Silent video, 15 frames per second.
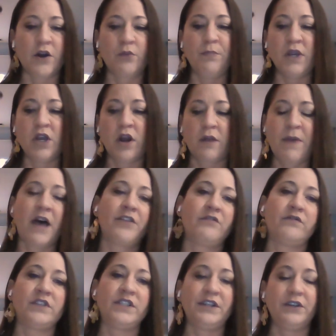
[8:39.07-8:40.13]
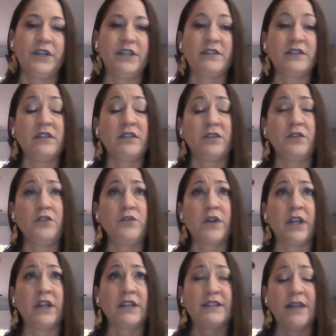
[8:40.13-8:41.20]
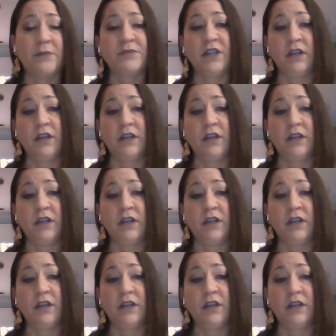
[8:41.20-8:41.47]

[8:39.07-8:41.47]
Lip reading: be on a path of resilience until you can accept